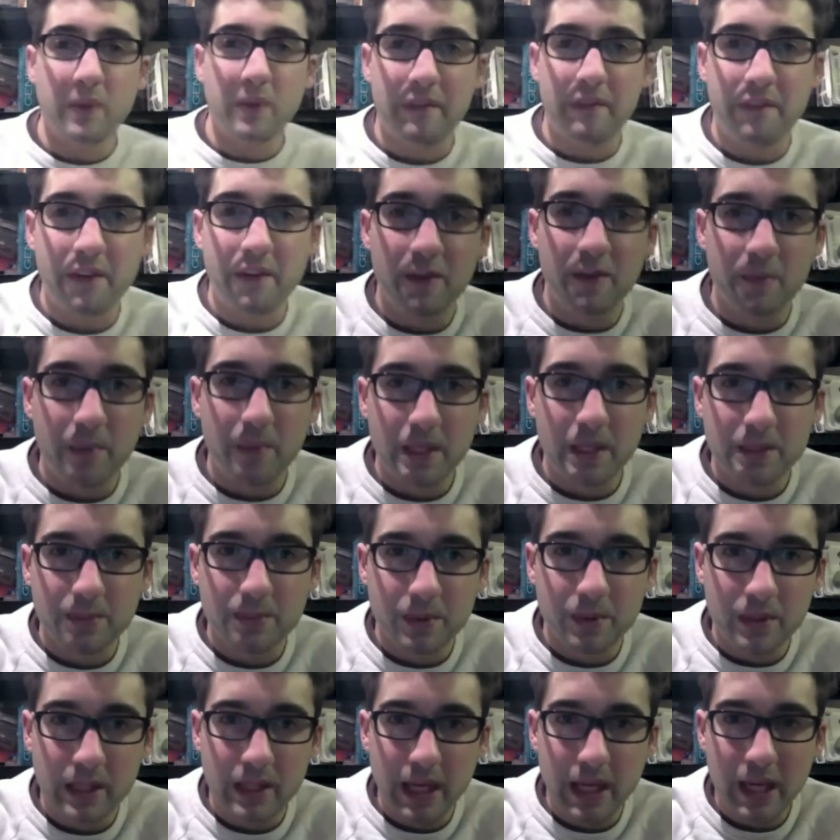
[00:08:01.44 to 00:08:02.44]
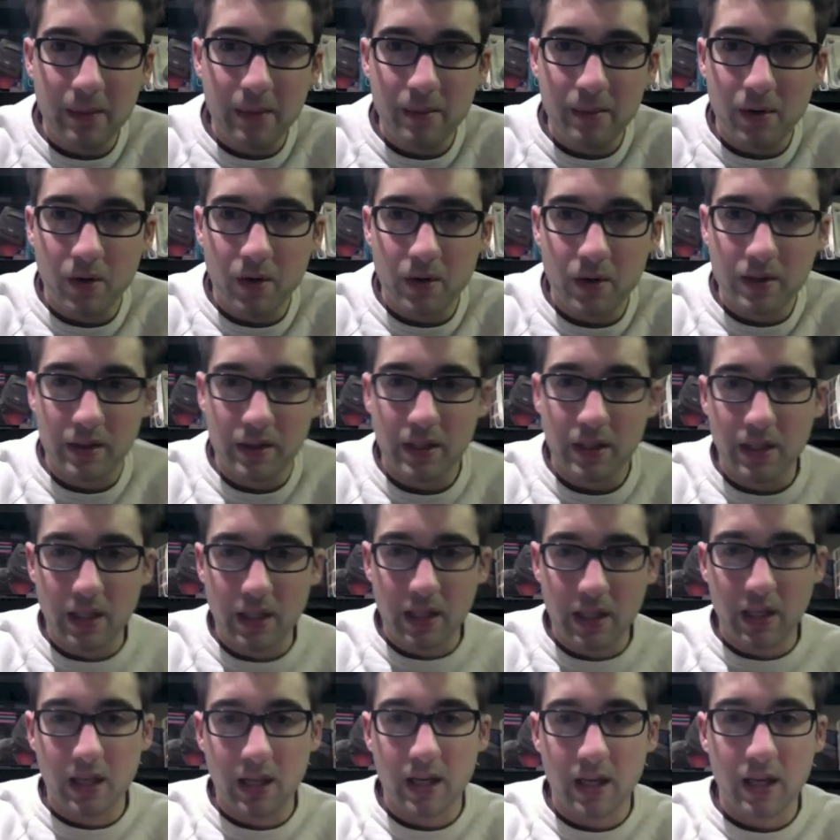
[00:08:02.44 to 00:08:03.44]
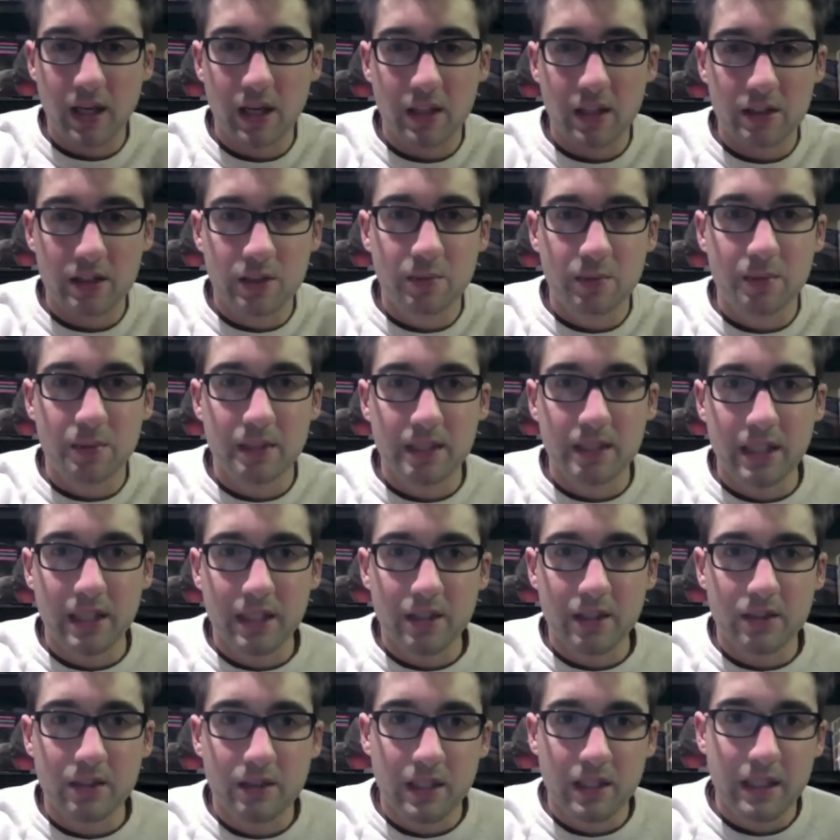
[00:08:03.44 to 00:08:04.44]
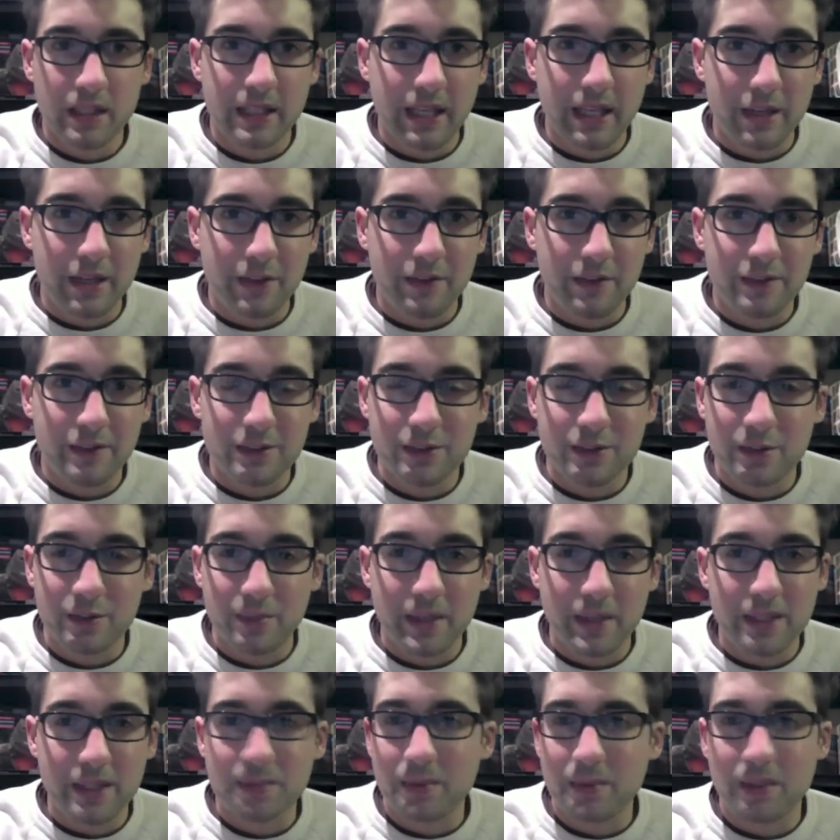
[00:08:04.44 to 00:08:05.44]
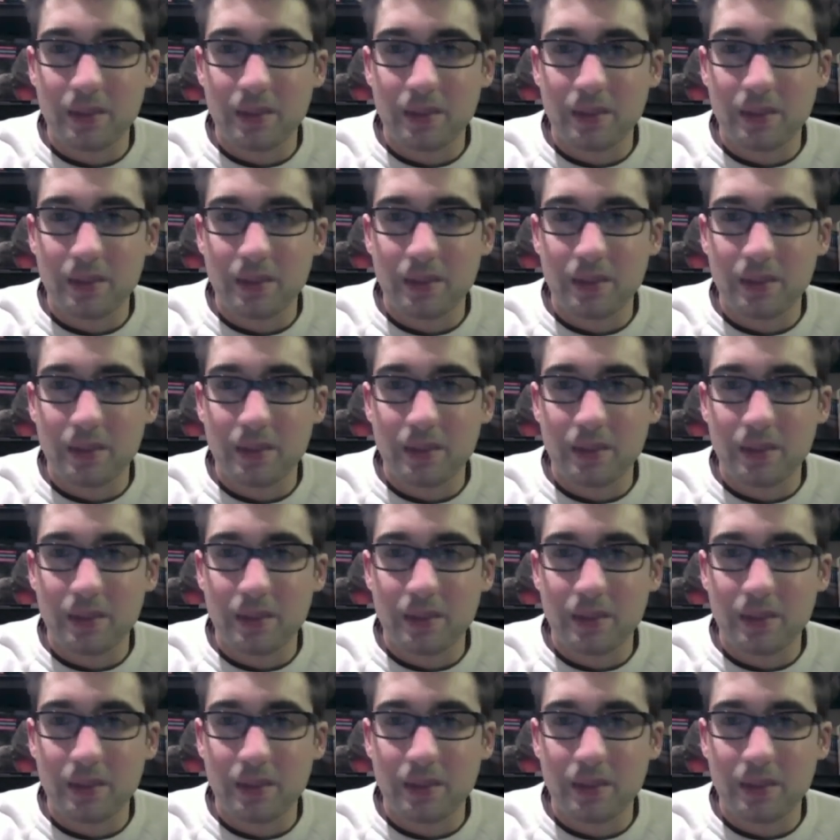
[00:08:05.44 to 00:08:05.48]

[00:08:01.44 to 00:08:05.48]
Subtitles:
is my favorite baseball game on the Super Nintendo, Ken Griffey Jr.